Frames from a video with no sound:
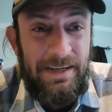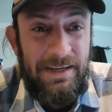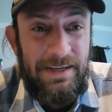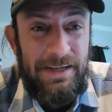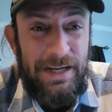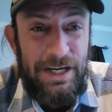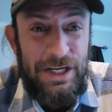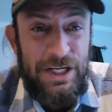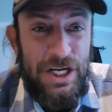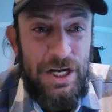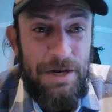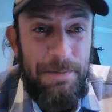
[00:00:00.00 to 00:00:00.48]

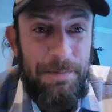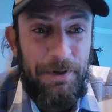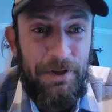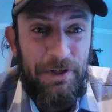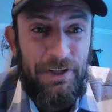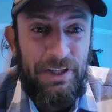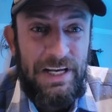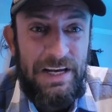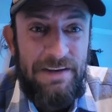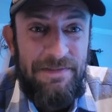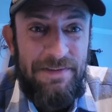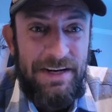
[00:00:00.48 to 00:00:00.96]
Can you
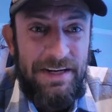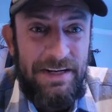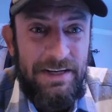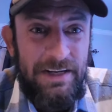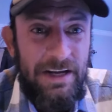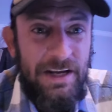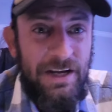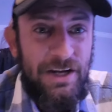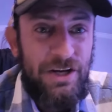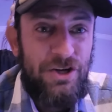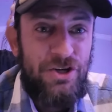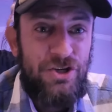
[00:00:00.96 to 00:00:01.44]
believe it?
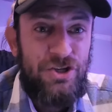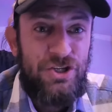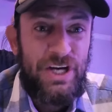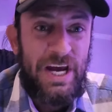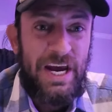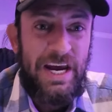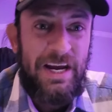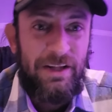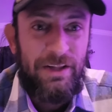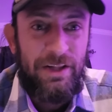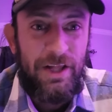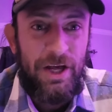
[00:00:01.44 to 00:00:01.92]

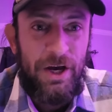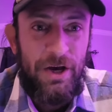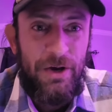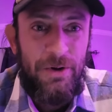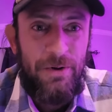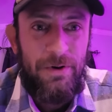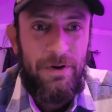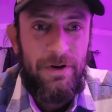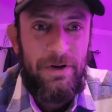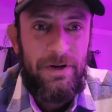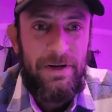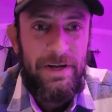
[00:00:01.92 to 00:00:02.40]

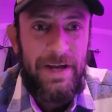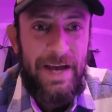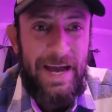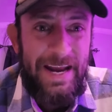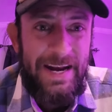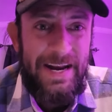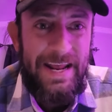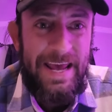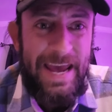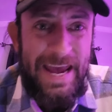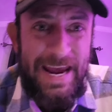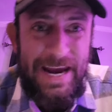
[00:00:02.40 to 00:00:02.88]
J-Lo
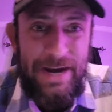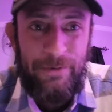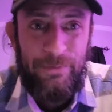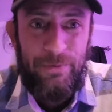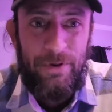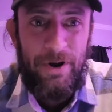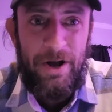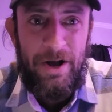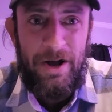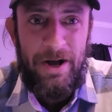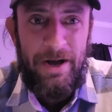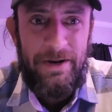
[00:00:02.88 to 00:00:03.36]
and
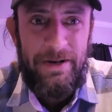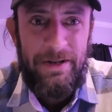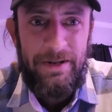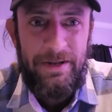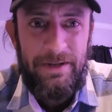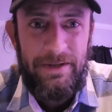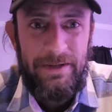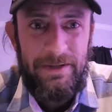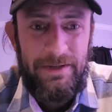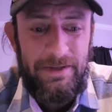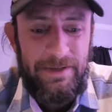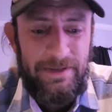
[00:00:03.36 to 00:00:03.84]
A-Rod.
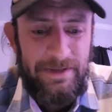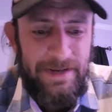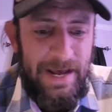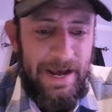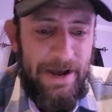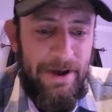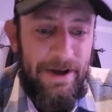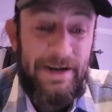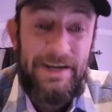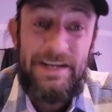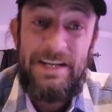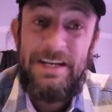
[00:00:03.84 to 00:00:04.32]

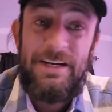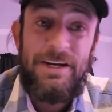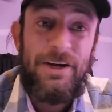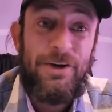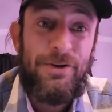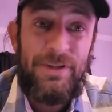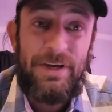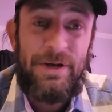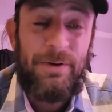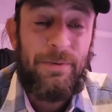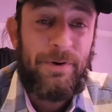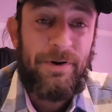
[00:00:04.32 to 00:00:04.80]
Now, I didn't
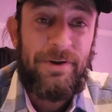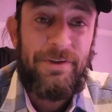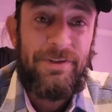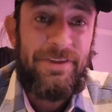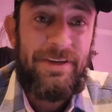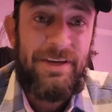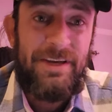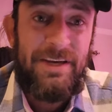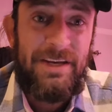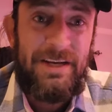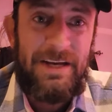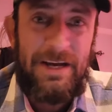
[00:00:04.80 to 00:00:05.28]
know they were a
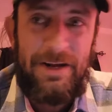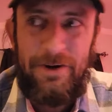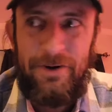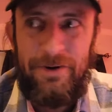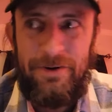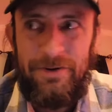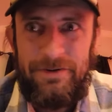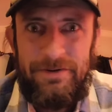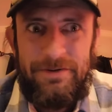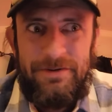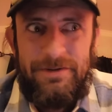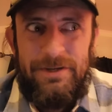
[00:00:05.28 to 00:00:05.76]
thing. I
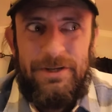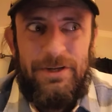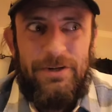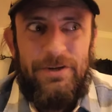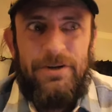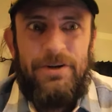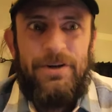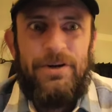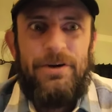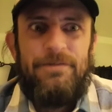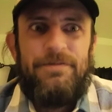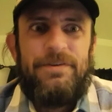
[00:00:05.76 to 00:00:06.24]
don't, still
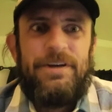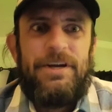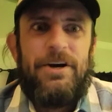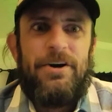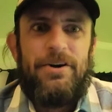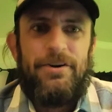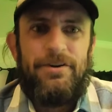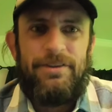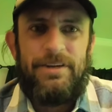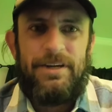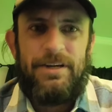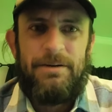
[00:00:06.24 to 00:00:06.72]
don't know if they
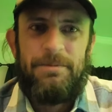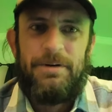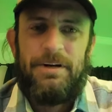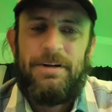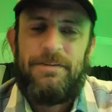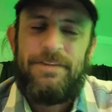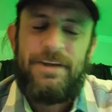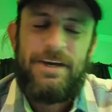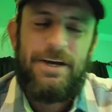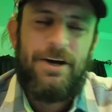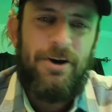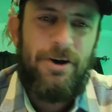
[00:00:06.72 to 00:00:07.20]
are a thing, but
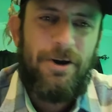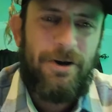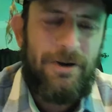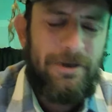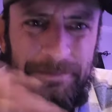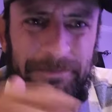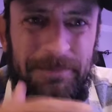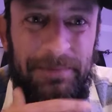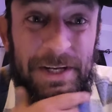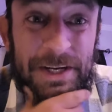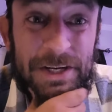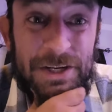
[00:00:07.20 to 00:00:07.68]
if they are,
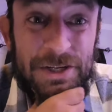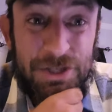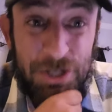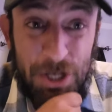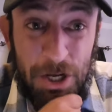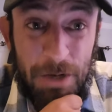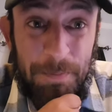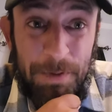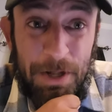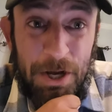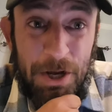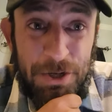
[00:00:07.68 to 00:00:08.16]

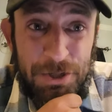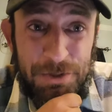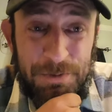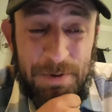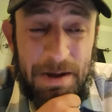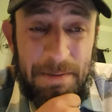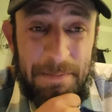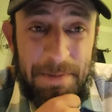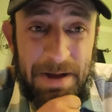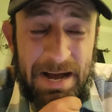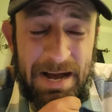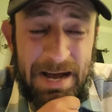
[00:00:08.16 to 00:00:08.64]
still blows
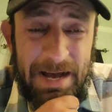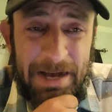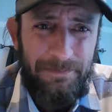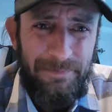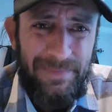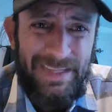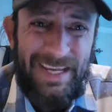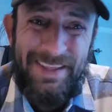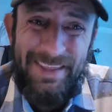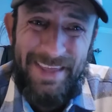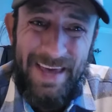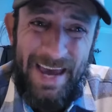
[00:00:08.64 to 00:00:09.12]
my
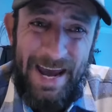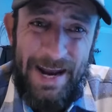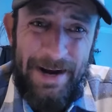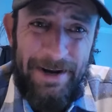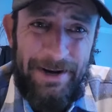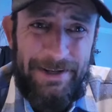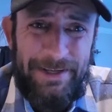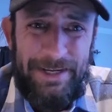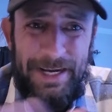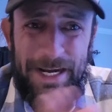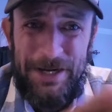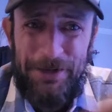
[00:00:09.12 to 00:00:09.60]
mind
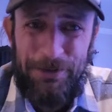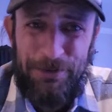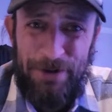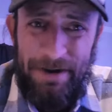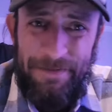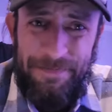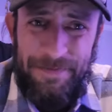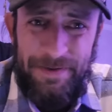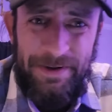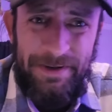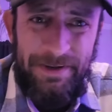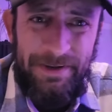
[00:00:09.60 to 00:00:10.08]
that Ken
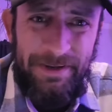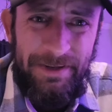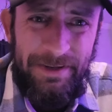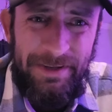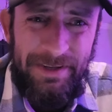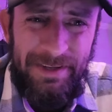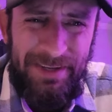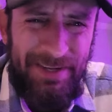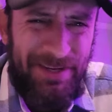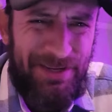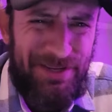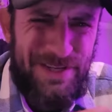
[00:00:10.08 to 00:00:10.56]
Griffin
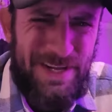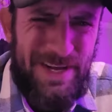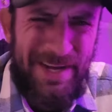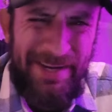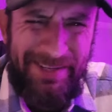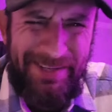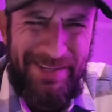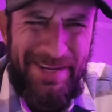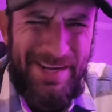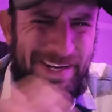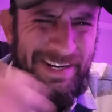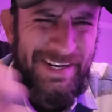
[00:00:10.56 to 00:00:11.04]
is
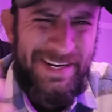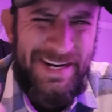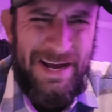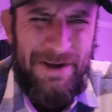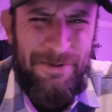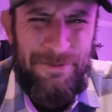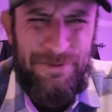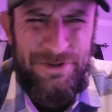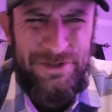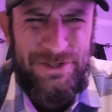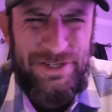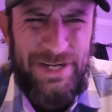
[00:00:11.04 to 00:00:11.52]
like hanging
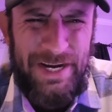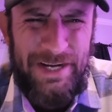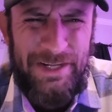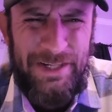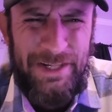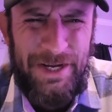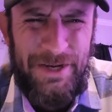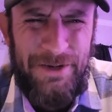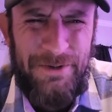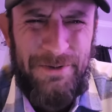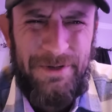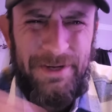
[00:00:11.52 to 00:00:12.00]
out with
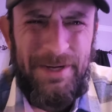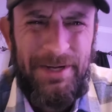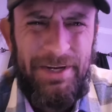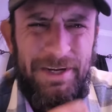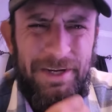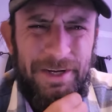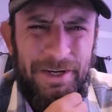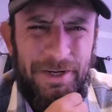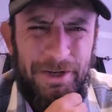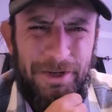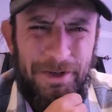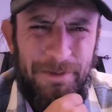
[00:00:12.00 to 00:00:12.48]
J-Lo
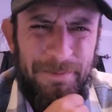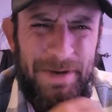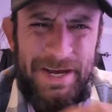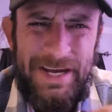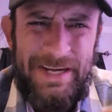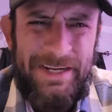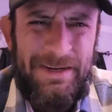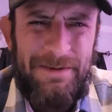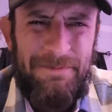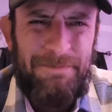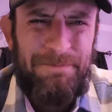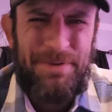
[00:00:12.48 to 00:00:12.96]
are
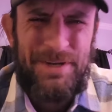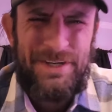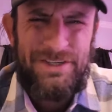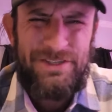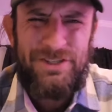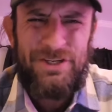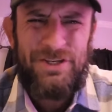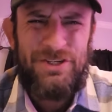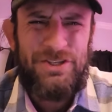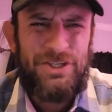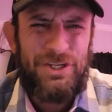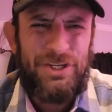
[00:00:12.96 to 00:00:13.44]
making
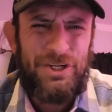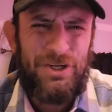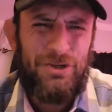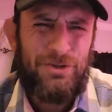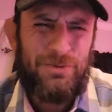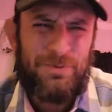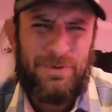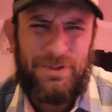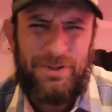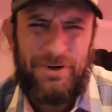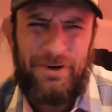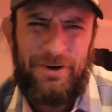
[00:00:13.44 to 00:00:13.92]
business
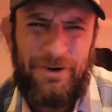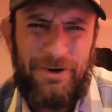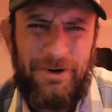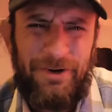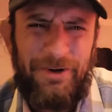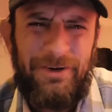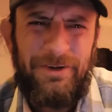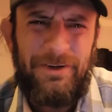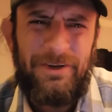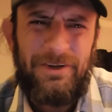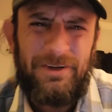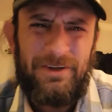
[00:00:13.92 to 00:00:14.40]
deals with
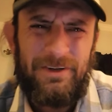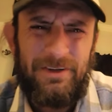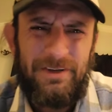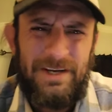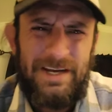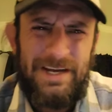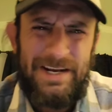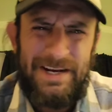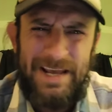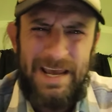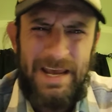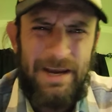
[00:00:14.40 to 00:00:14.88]
her
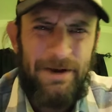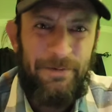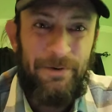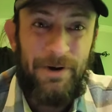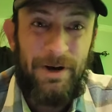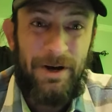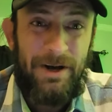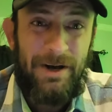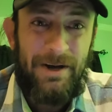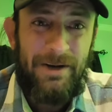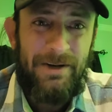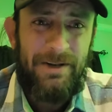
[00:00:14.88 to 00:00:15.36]
and
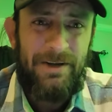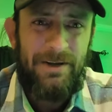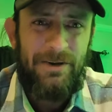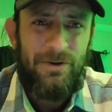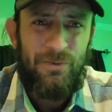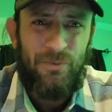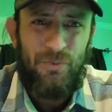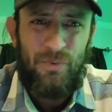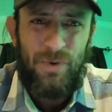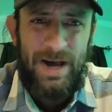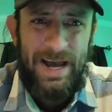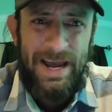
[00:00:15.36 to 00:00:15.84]
A-Rod?
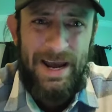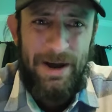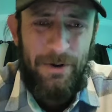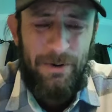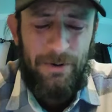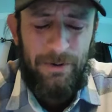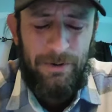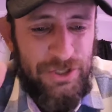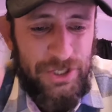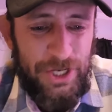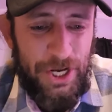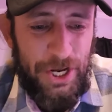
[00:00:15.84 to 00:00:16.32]
Wow.
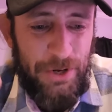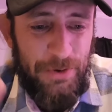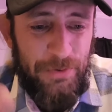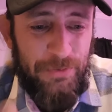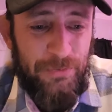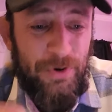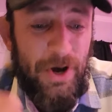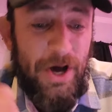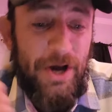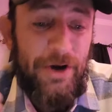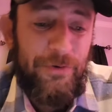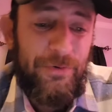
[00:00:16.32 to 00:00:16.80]
So
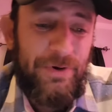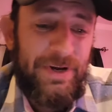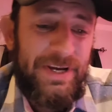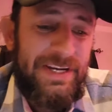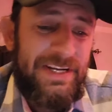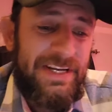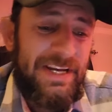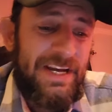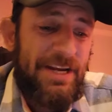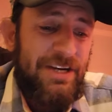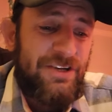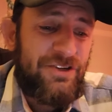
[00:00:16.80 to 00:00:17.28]

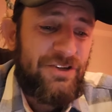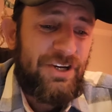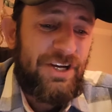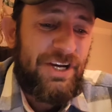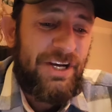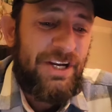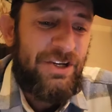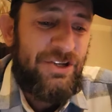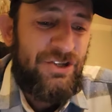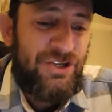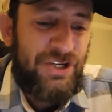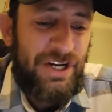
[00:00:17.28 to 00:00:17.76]
Rodriguez
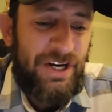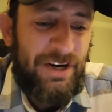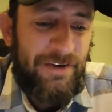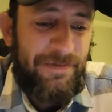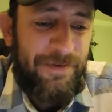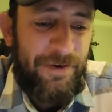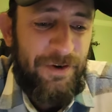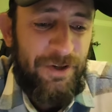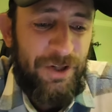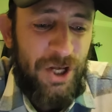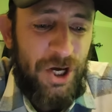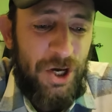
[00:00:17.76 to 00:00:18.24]
and
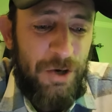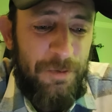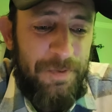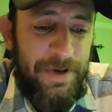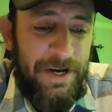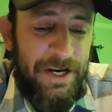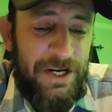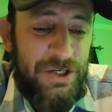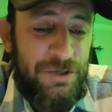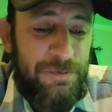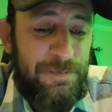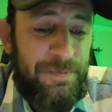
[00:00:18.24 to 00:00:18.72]
Jennifer
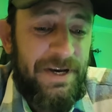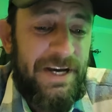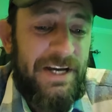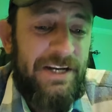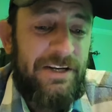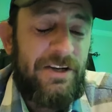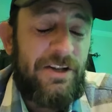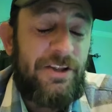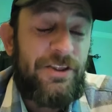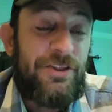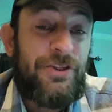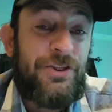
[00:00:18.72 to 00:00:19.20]
Lopez
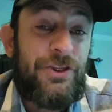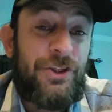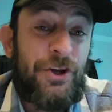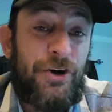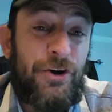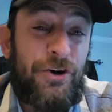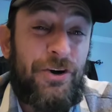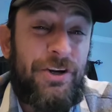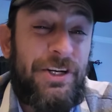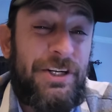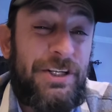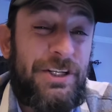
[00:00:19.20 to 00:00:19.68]
paid
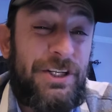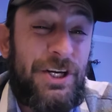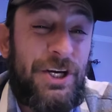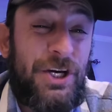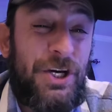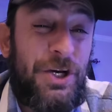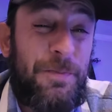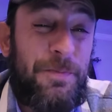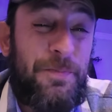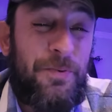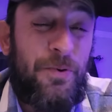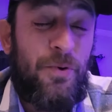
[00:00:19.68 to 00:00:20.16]

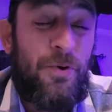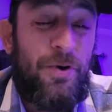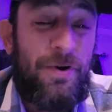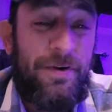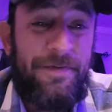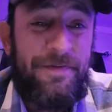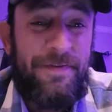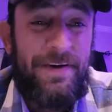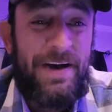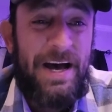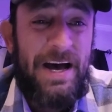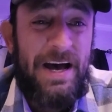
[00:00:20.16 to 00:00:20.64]

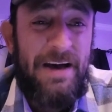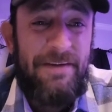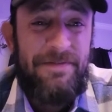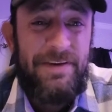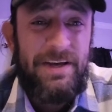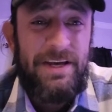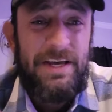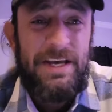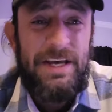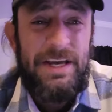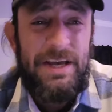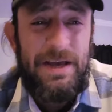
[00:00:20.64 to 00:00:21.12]
$32.5
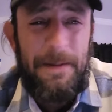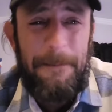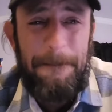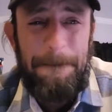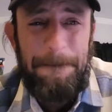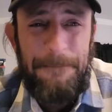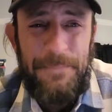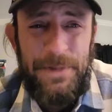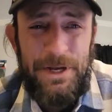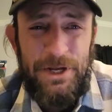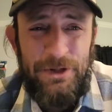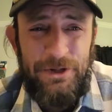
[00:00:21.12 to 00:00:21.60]

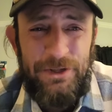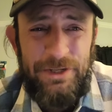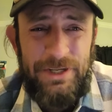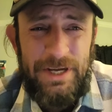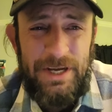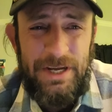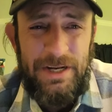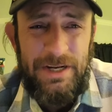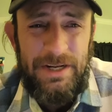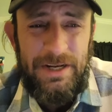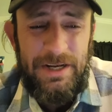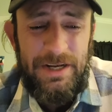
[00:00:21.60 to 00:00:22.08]

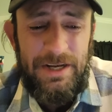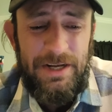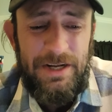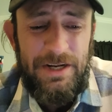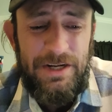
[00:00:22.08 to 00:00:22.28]
million